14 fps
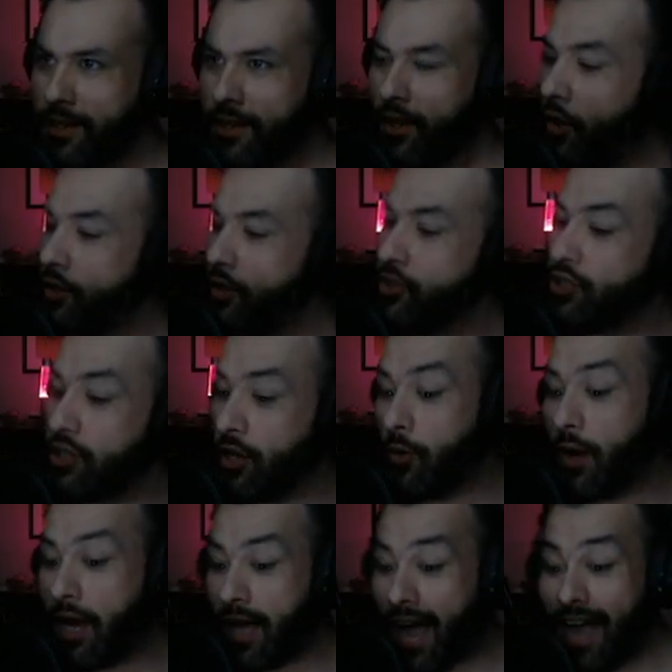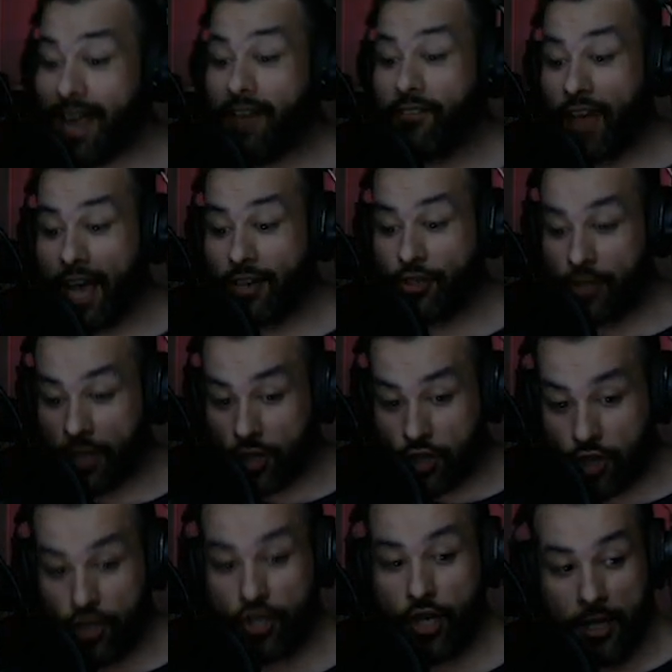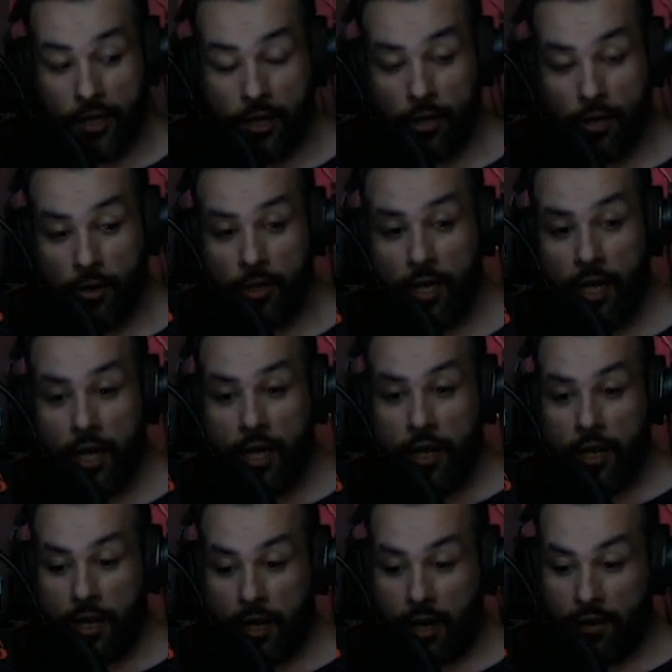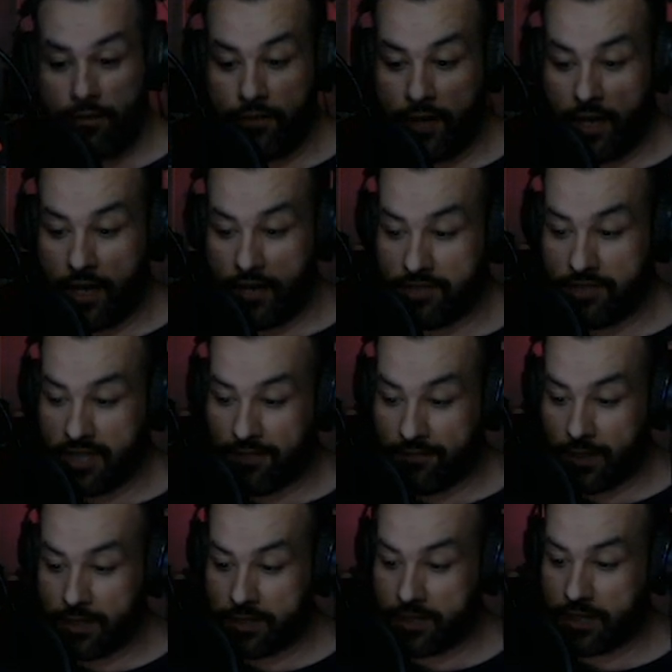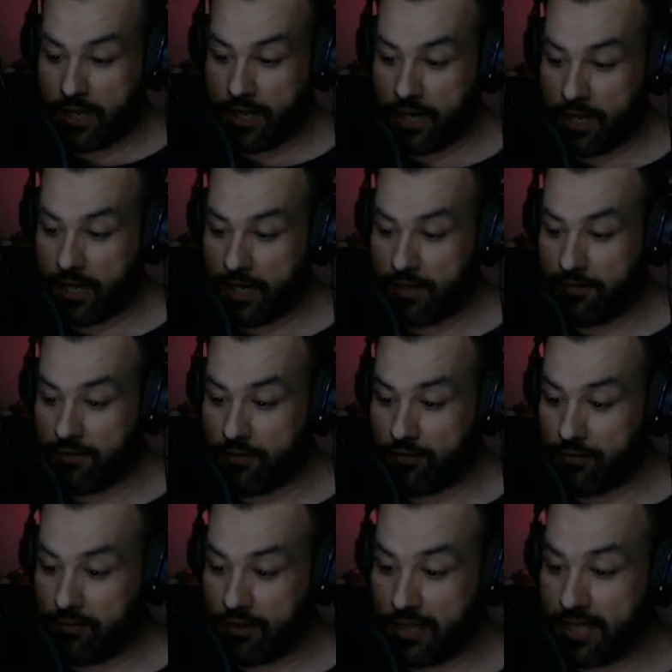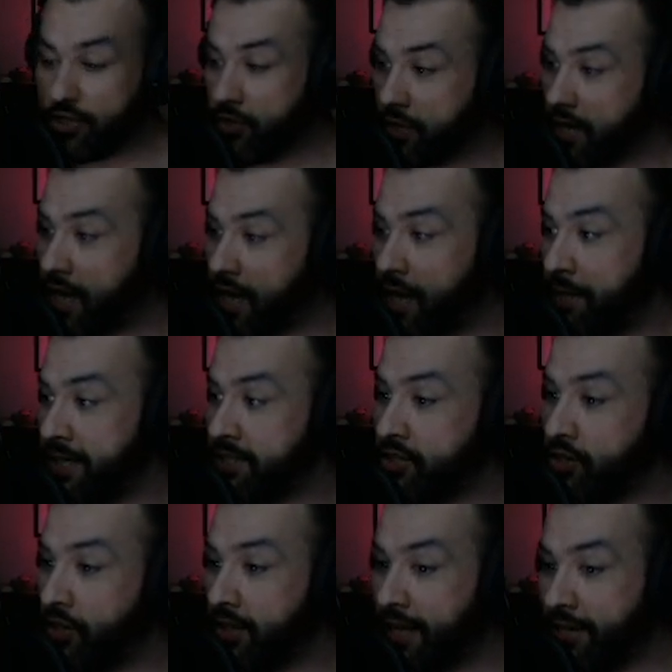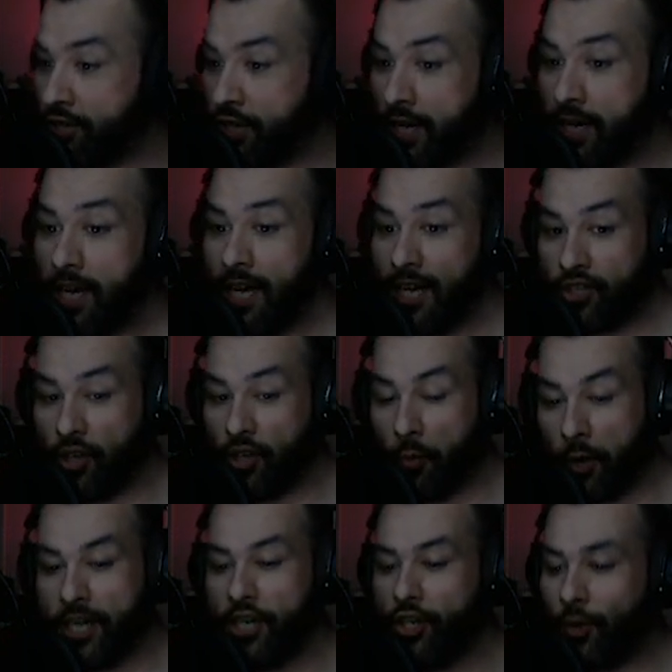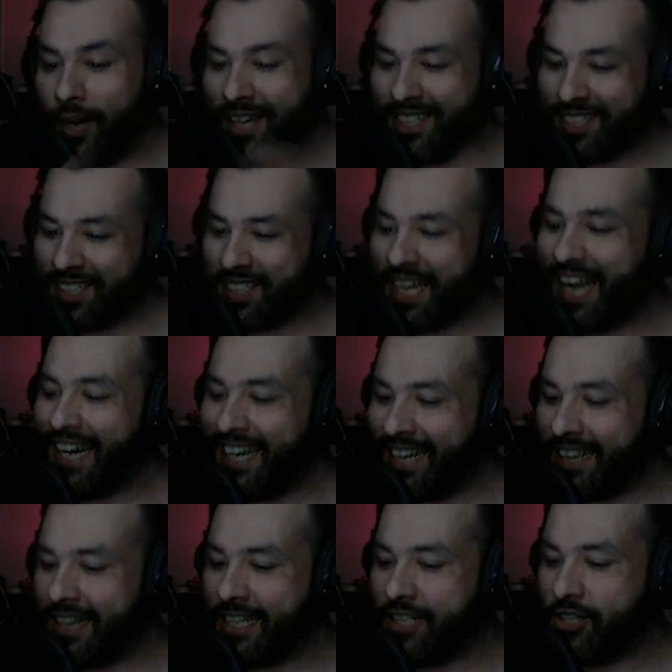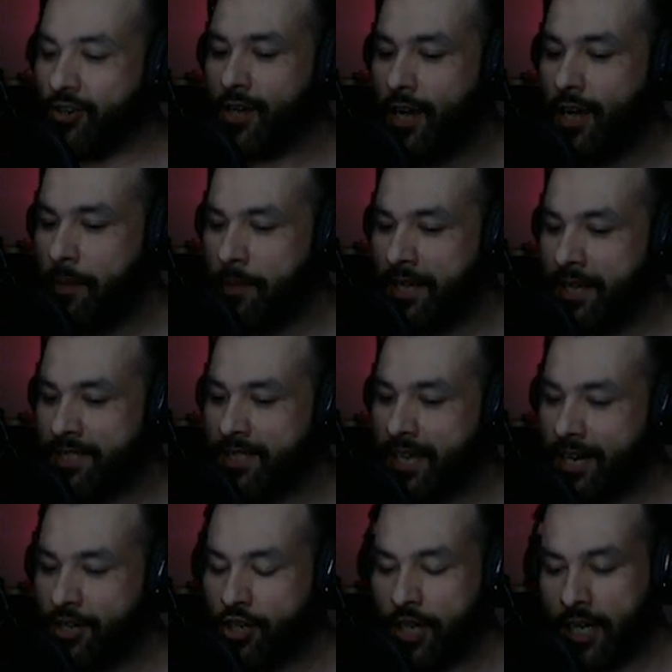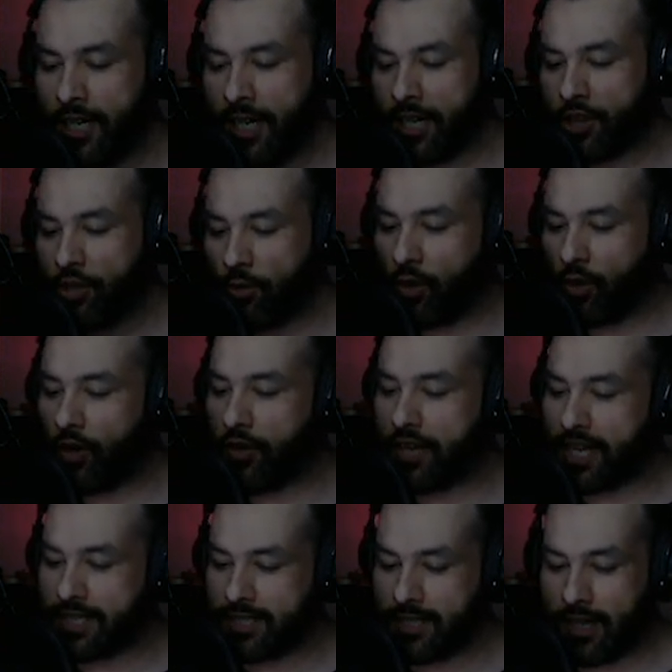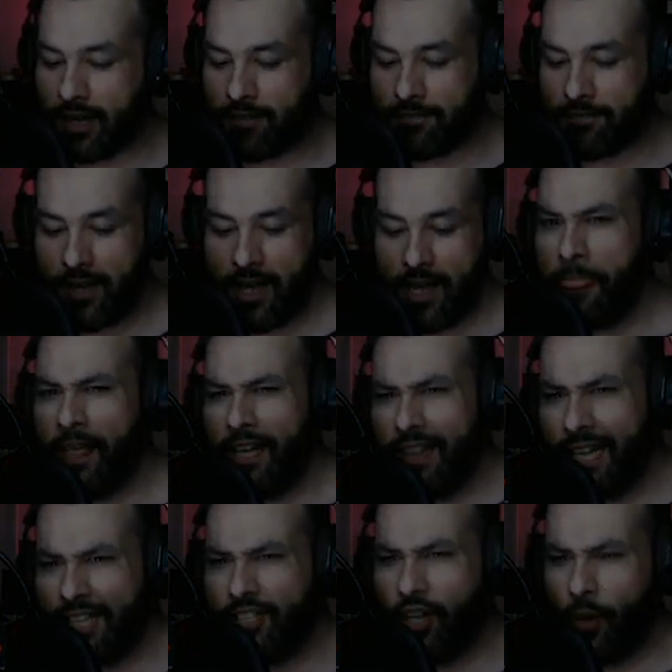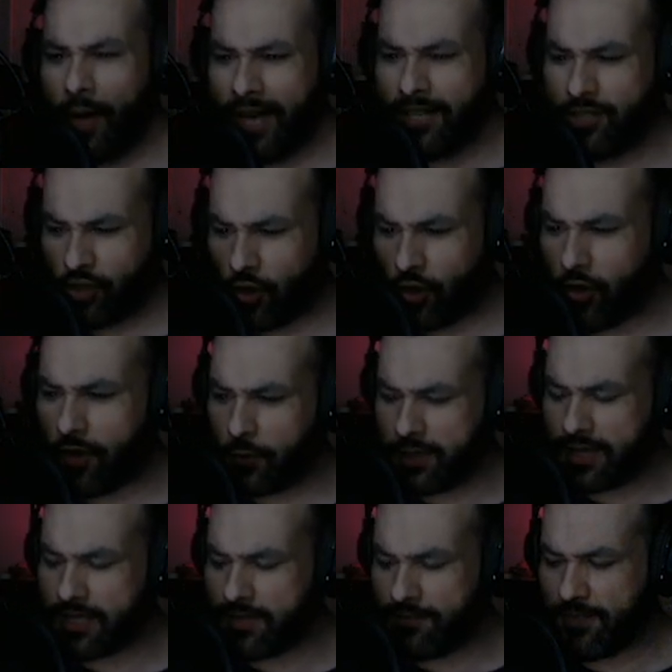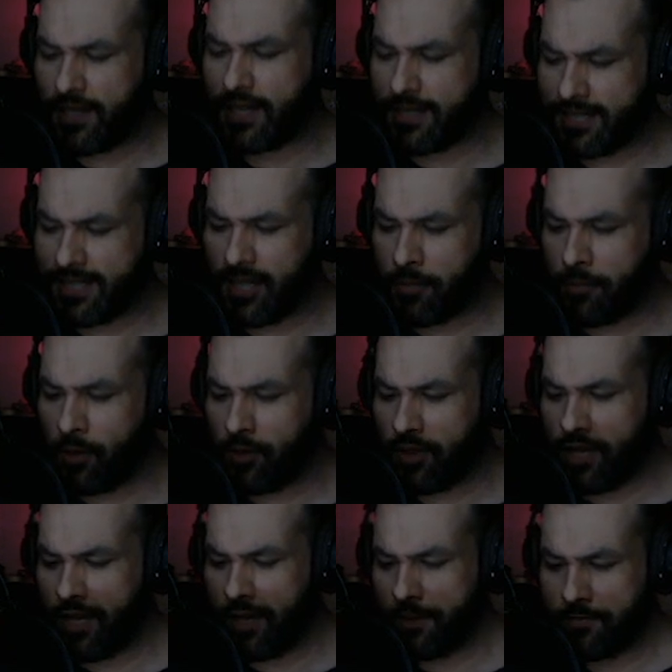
Also, I, I have actually a shitload of uh, of different uh, listener comments and all that shit. So we're gonna do an extended listener comments section and get through all that stuff. Let's go ahead and start off with this Phil Anselmo thing.